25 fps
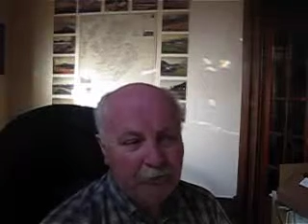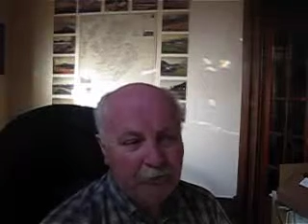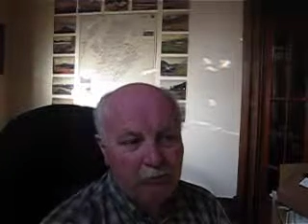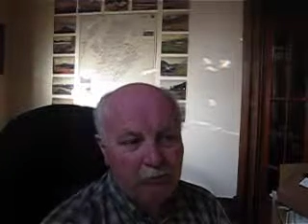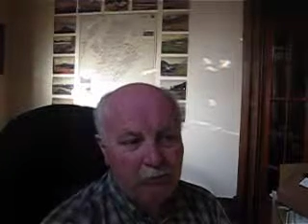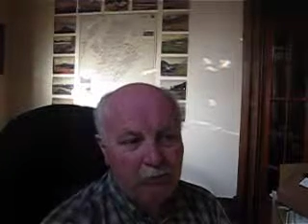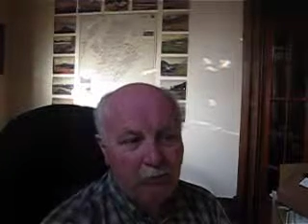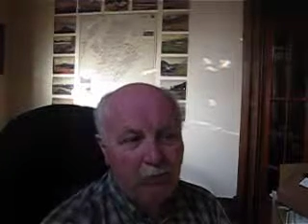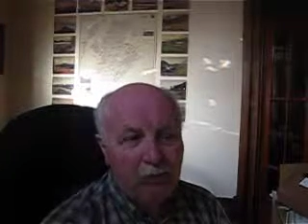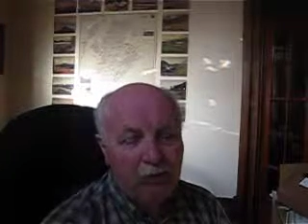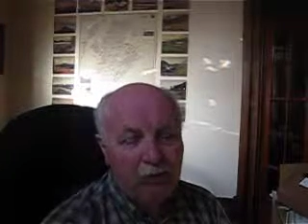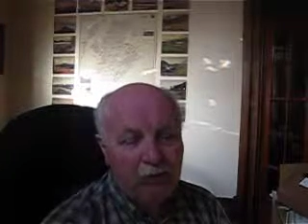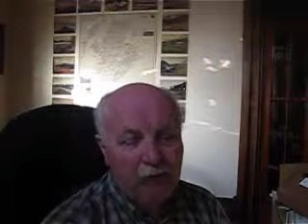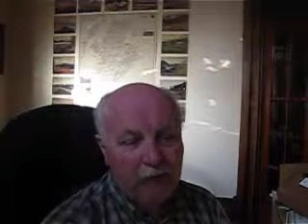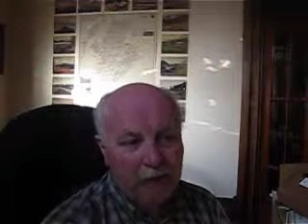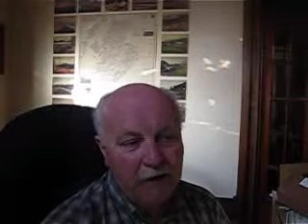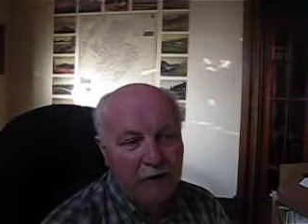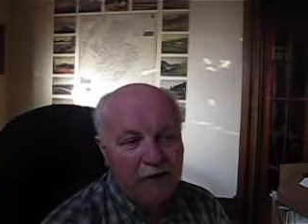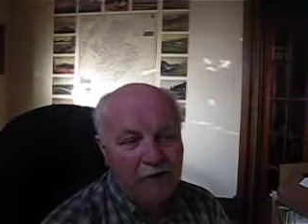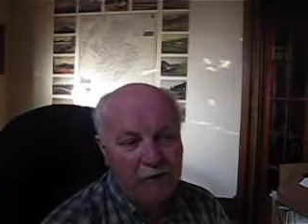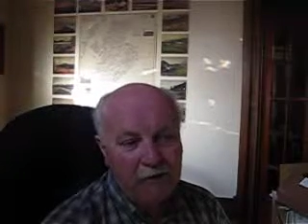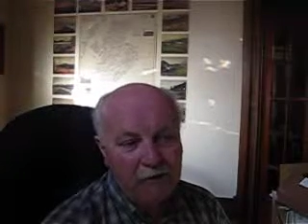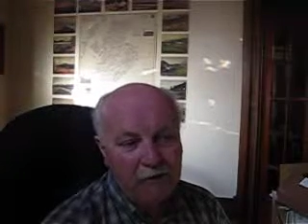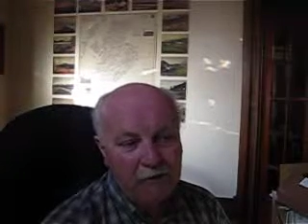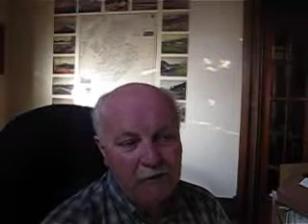But one of the
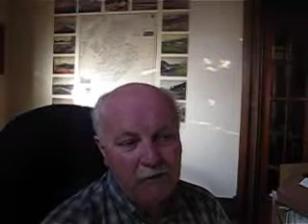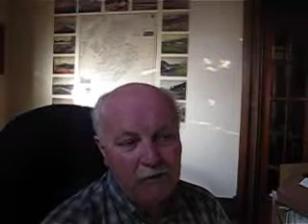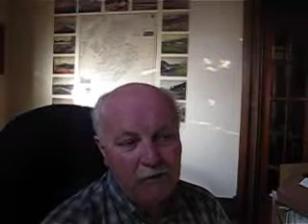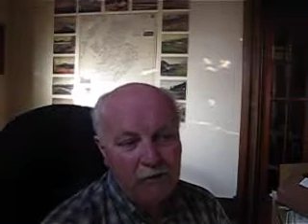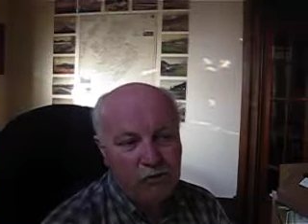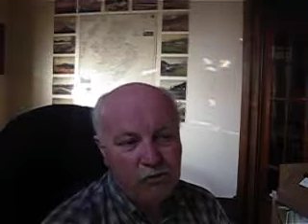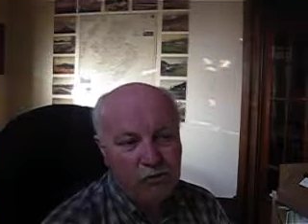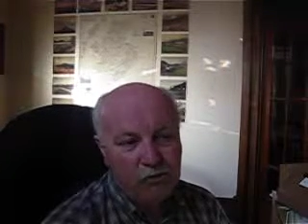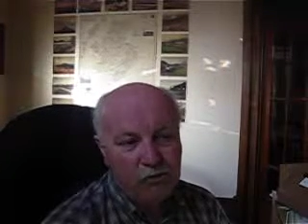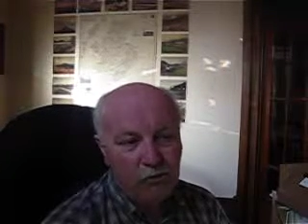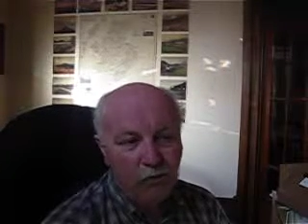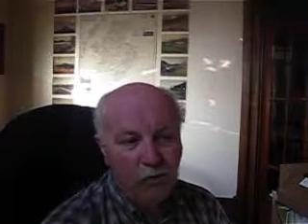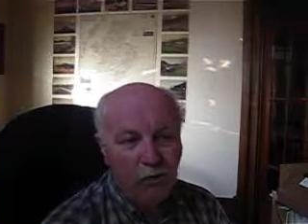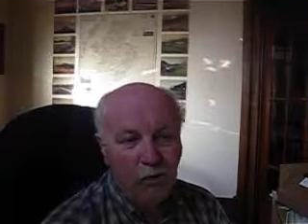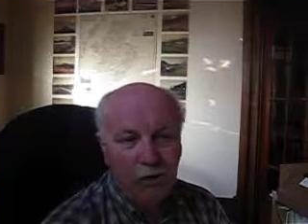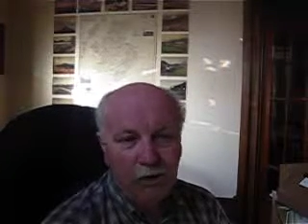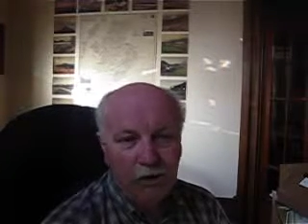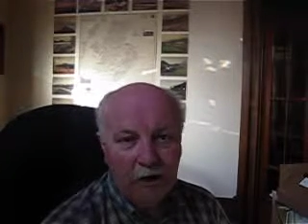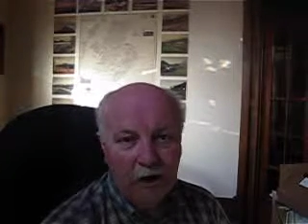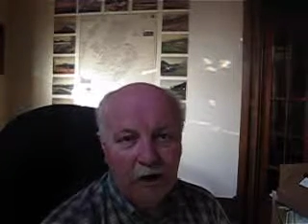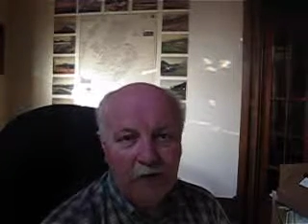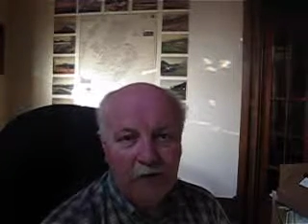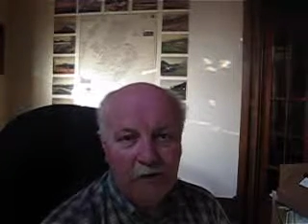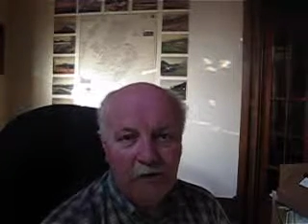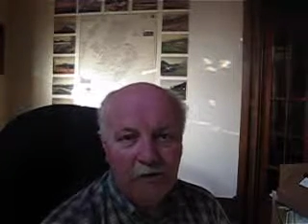nice things was that Nola and
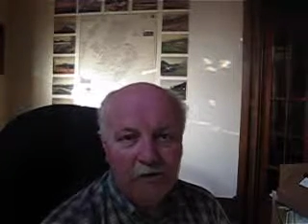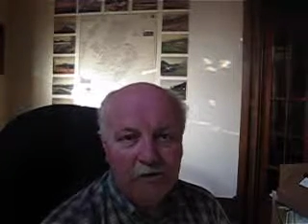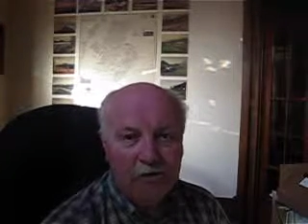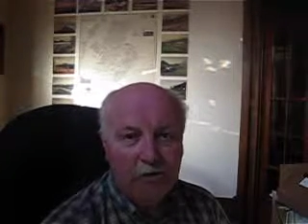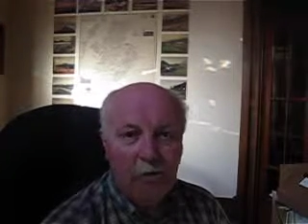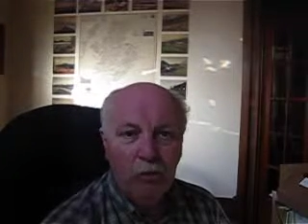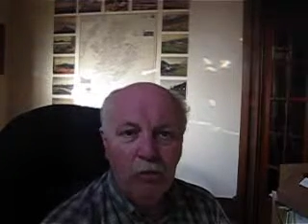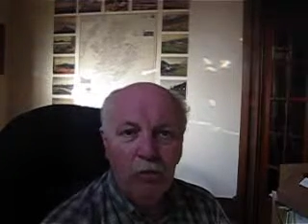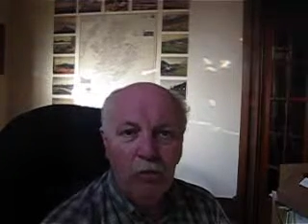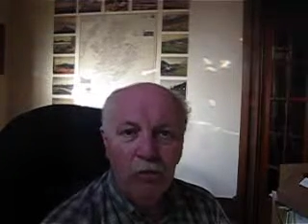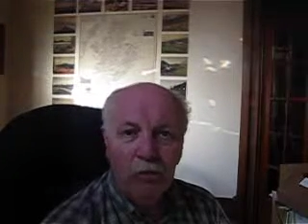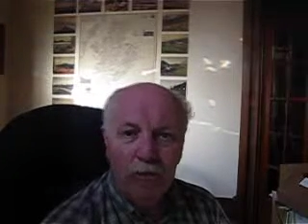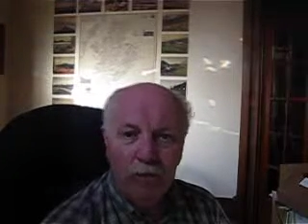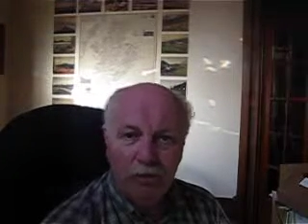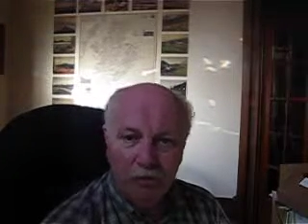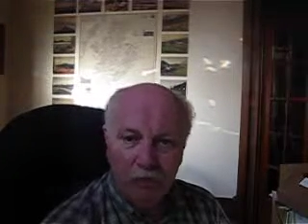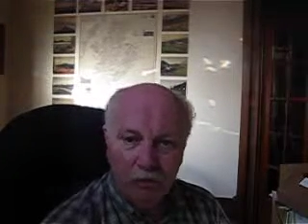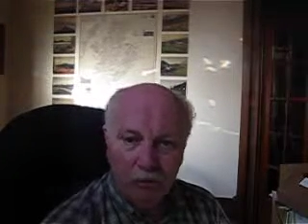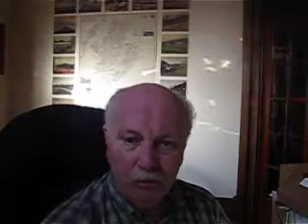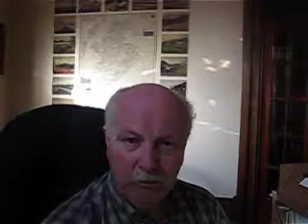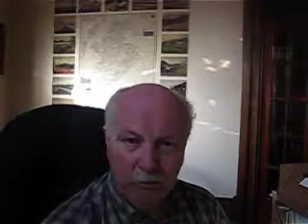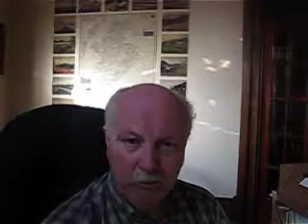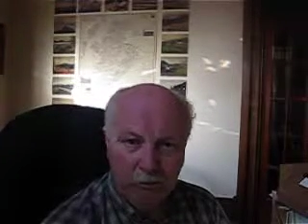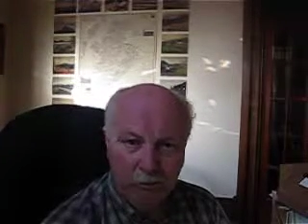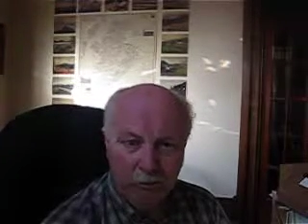Harold said, well, when you
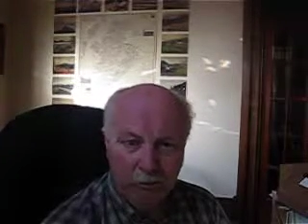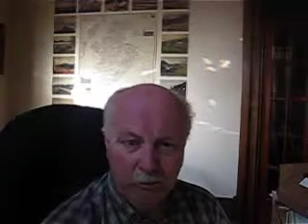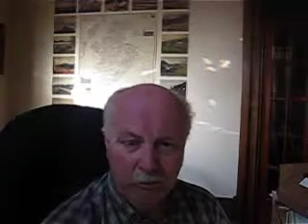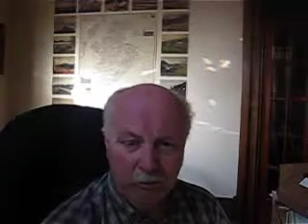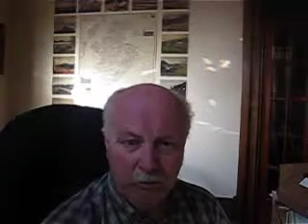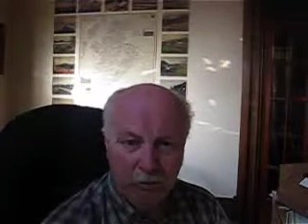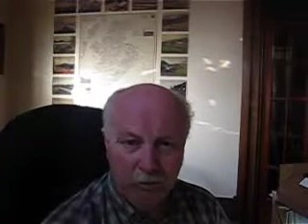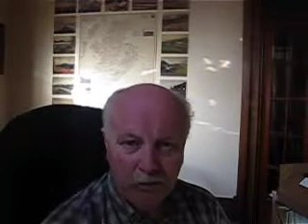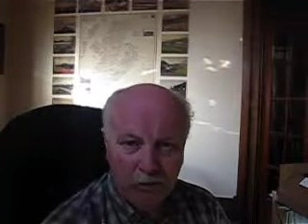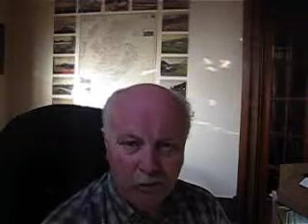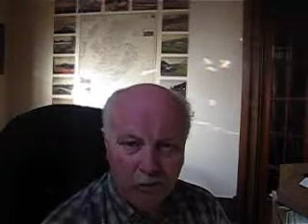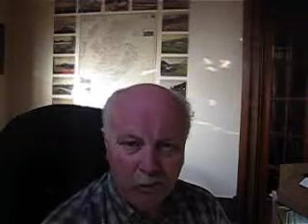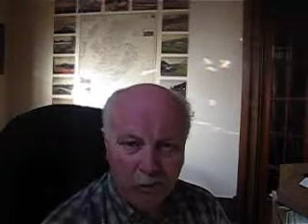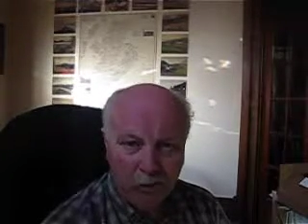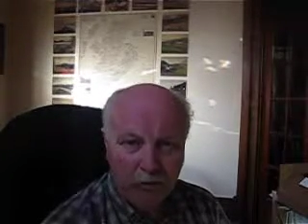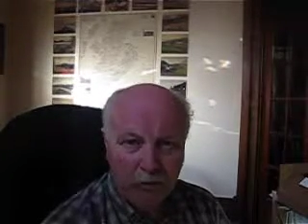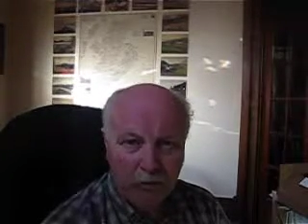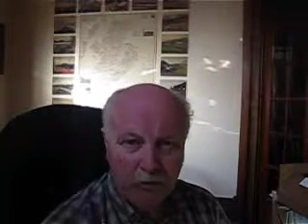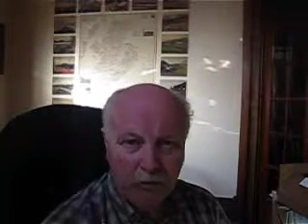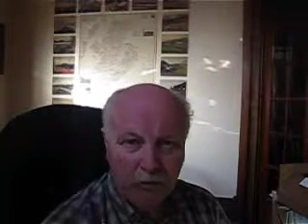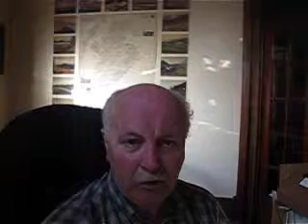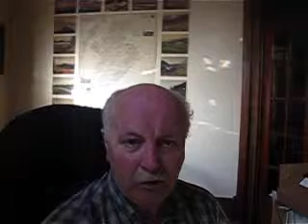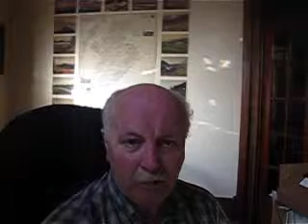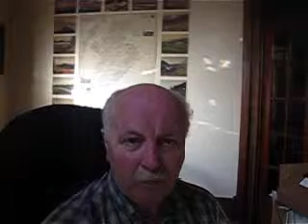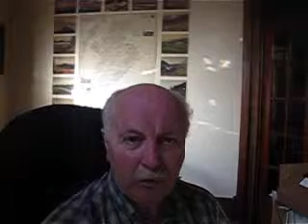come back with your work
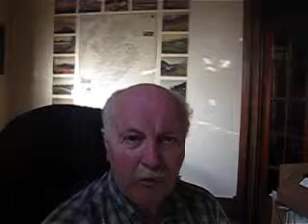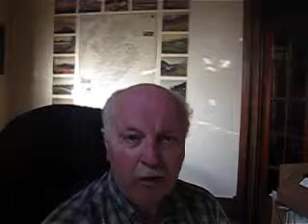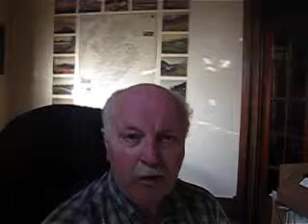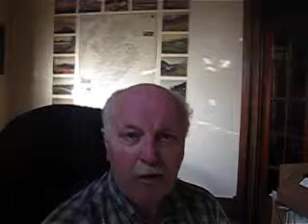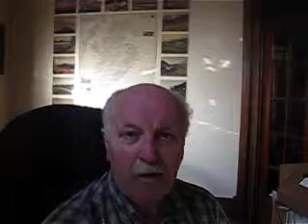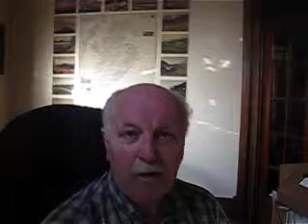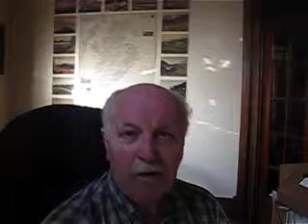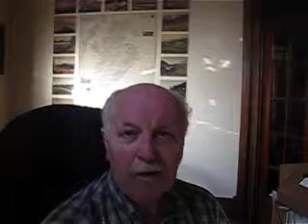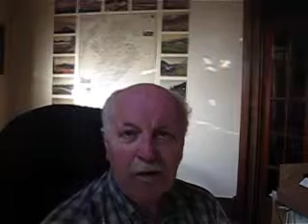permit,